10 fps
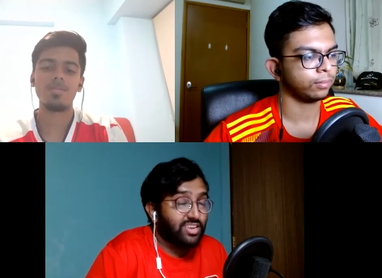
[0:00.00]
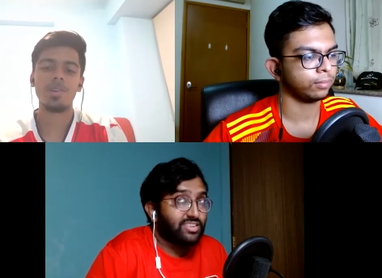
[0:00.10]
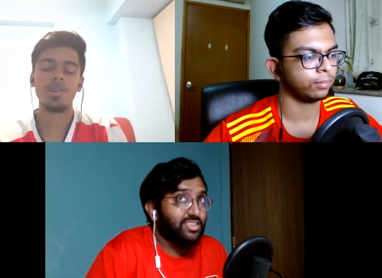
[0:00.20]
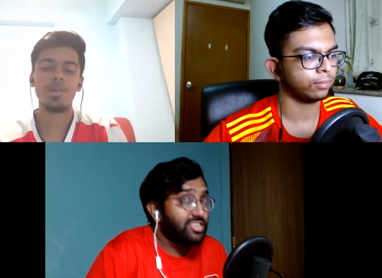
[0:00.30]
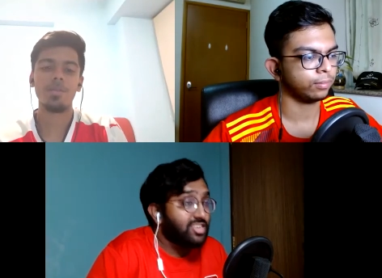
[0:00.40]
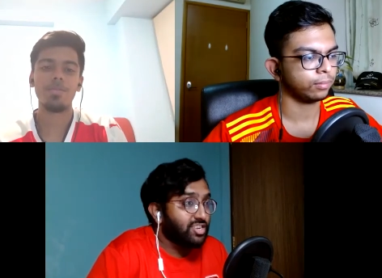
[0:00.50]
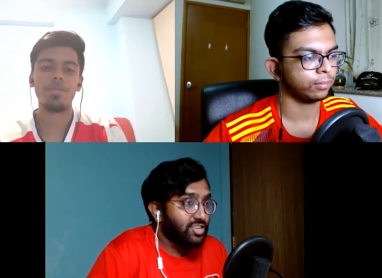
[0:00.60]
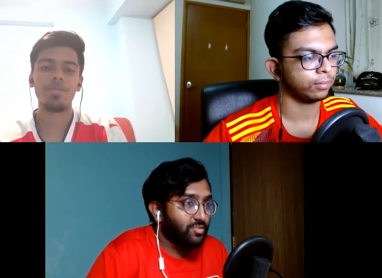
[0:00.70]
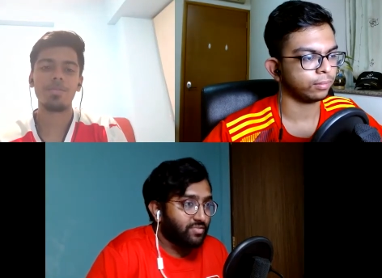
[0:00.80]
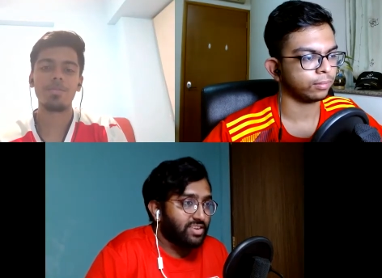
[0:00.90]
Speaker 1: yeah.
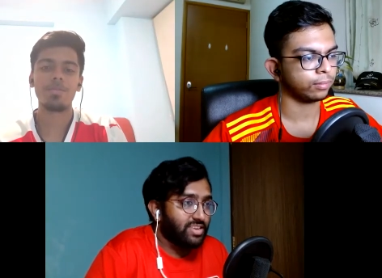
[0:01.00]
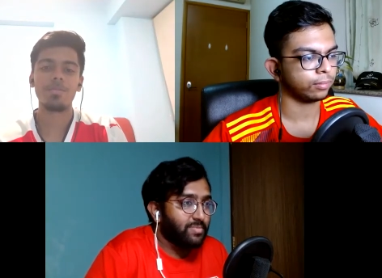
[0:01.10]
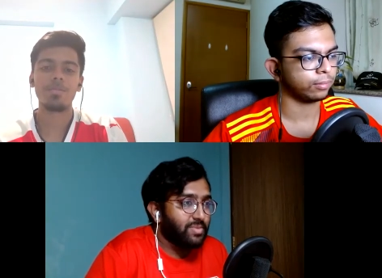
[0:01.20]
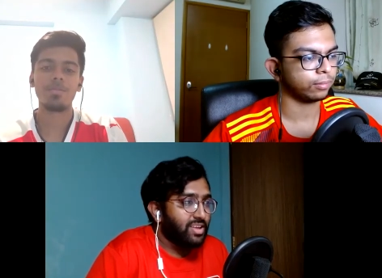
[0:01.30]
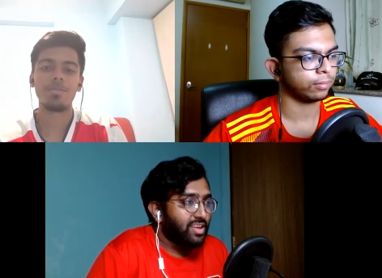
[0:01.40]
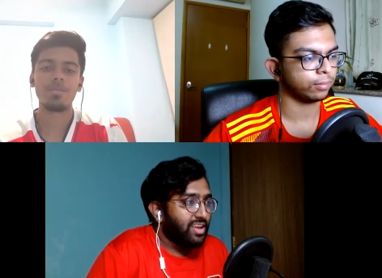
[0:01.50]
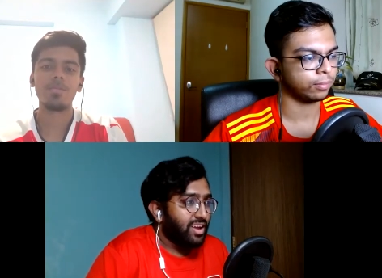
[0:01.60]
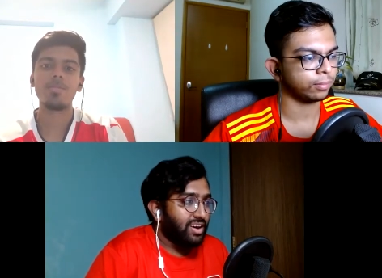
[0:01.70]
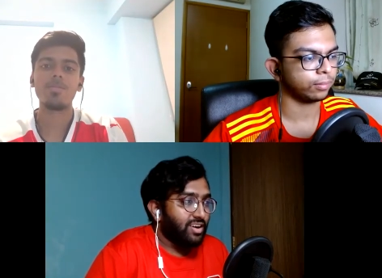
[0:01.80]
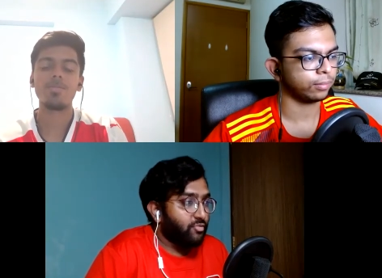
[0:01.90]
decisions of the team.
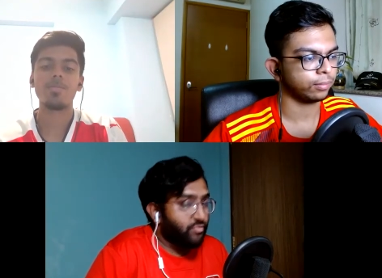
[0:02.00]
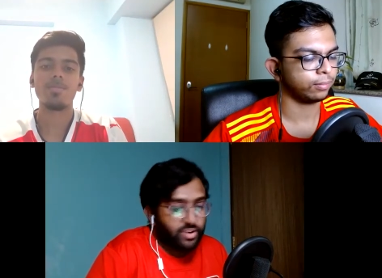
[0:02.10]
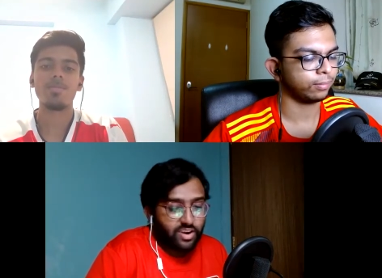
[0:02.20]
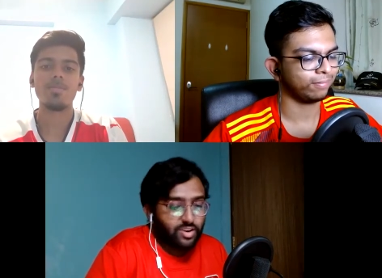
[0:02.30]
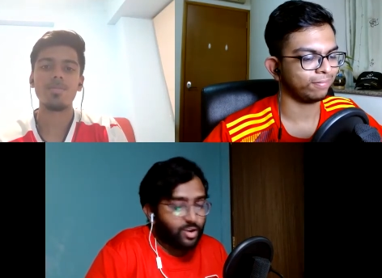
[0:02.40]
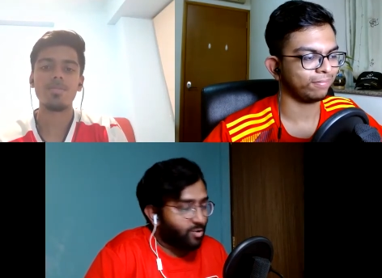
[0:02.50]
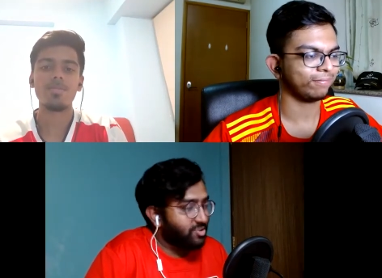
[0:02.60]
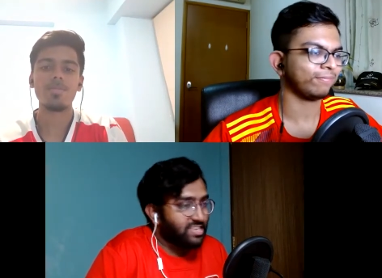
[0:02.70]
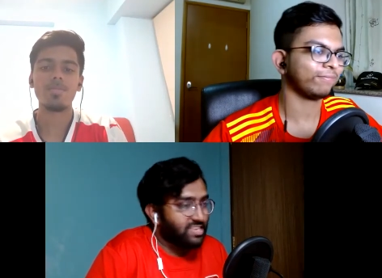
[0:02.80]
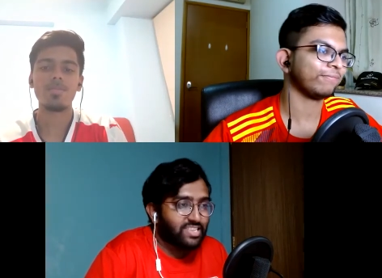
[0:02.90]
Uh, Ferrari
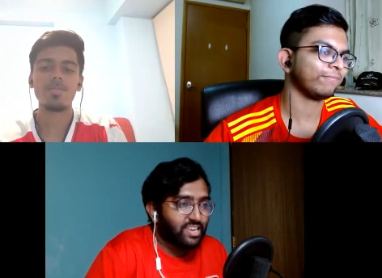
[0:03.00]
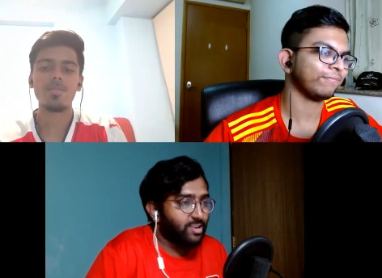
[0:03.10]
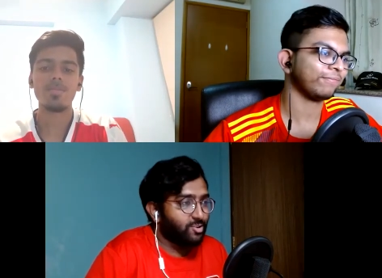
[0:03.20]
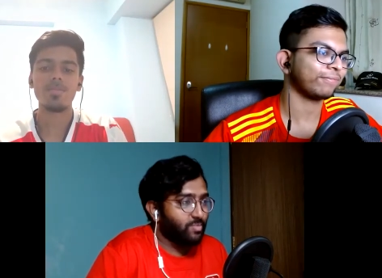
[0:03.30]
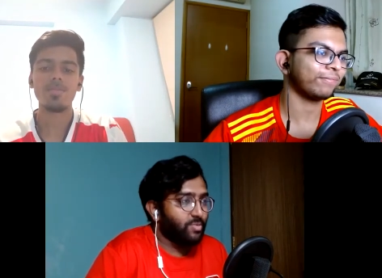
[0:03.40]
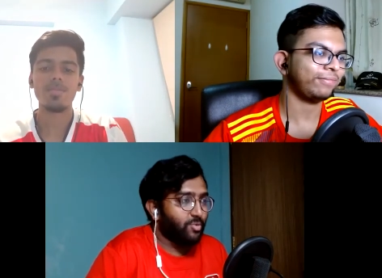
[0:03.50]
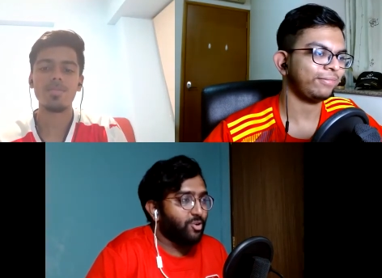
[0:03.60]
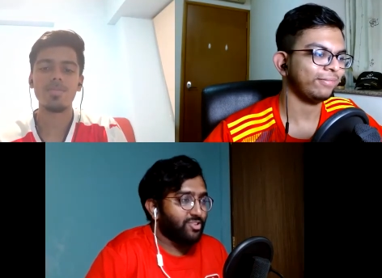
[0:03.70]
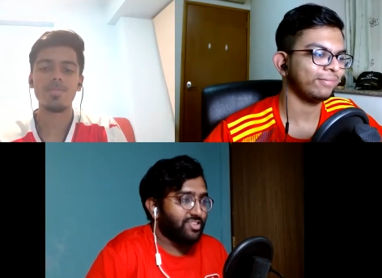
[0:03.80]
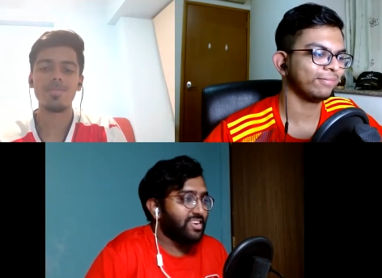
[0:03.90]
consistently dropped the
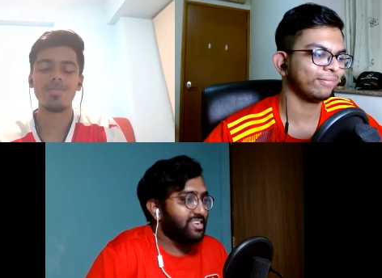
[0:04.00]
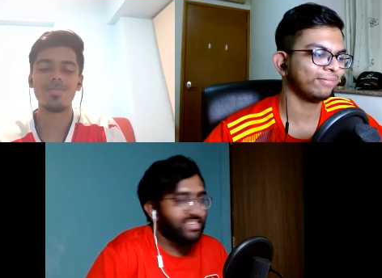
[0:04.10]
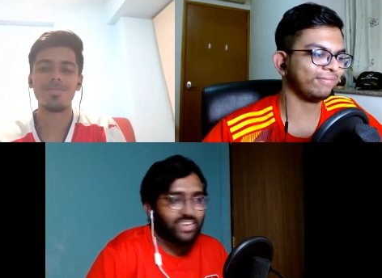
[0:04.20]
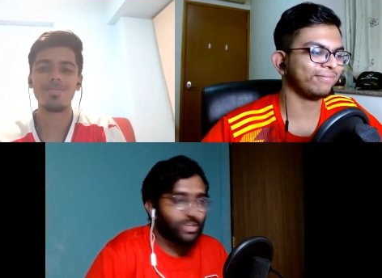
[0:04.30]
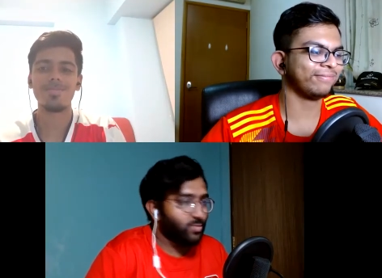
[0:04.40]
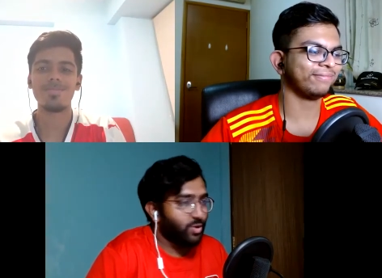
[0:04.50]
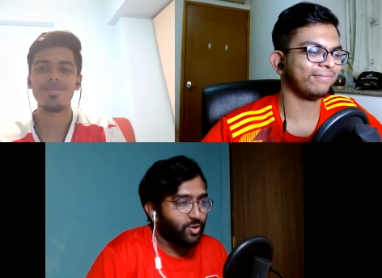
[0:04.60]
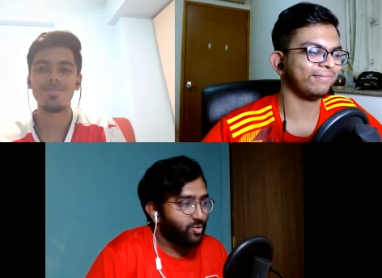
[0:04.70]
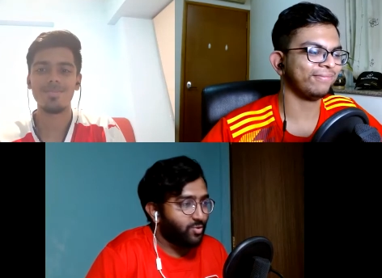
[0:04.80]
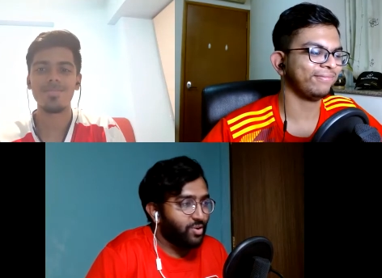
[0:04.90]
ball on strategy, as we
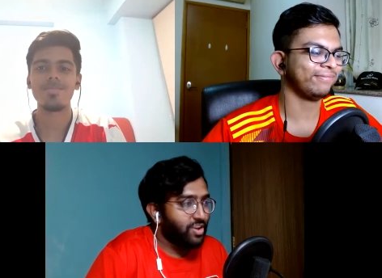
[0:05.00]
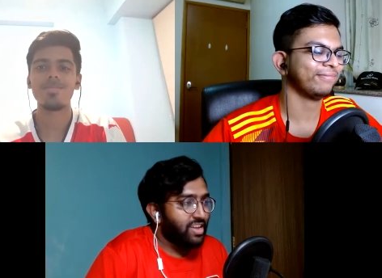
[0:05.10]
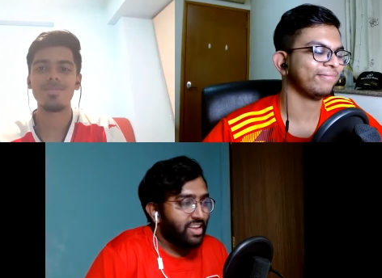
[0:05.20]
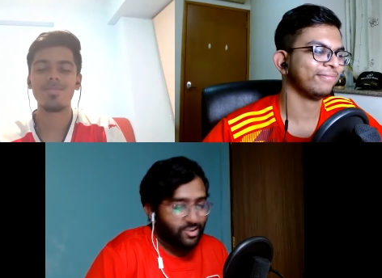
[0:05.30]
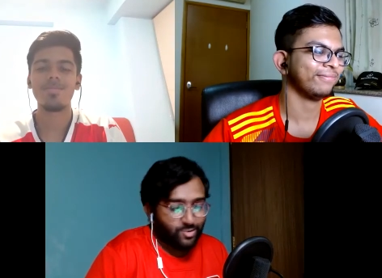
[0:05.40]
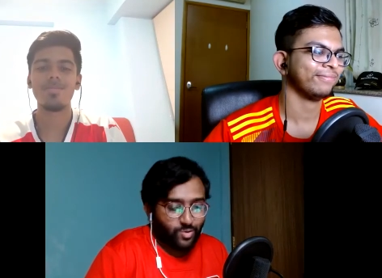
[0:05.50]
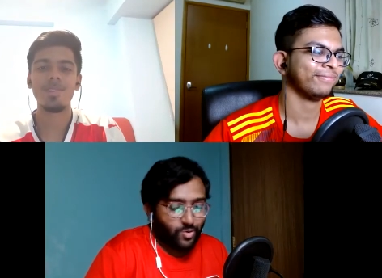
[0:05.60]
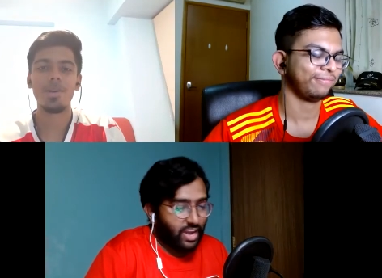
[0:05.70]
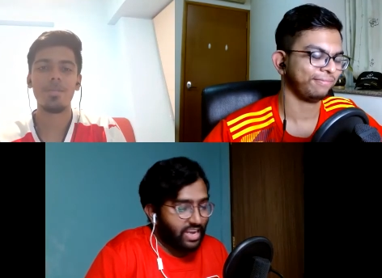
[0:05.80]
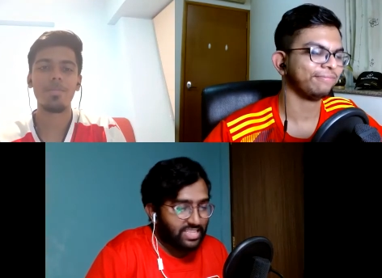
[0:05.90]
all know.
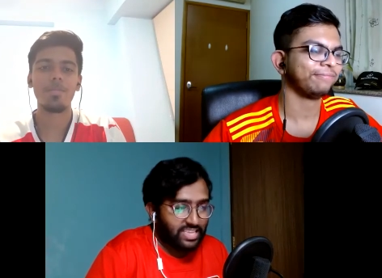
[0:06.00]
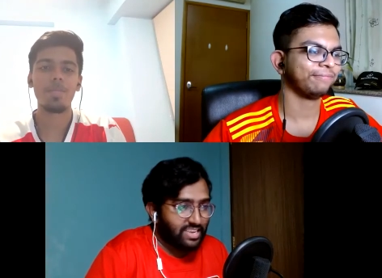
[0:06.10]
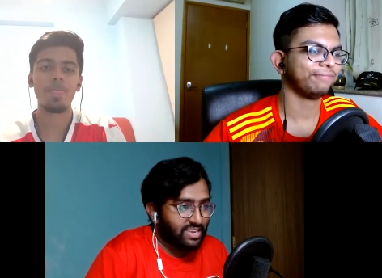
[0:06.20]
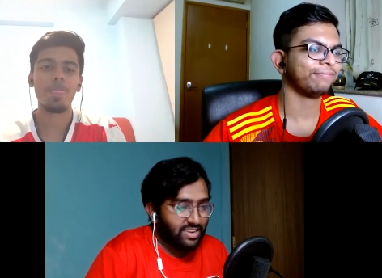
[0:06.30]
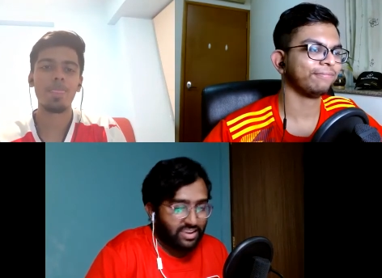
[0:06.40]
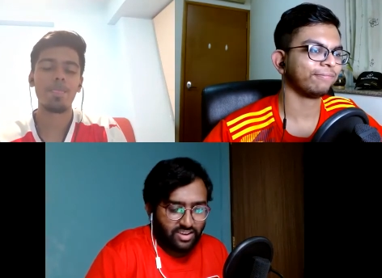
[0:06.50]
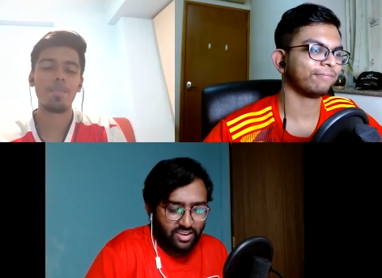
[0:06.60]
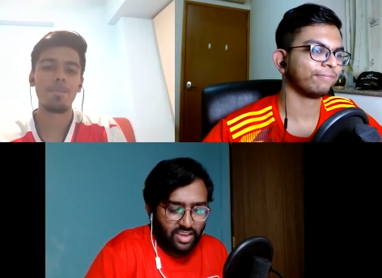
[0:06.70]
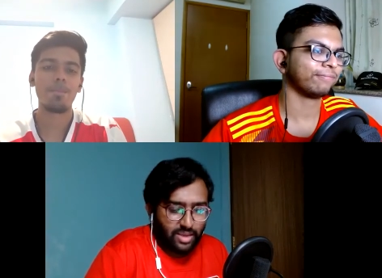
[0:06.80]
So yeah. I think, uh, I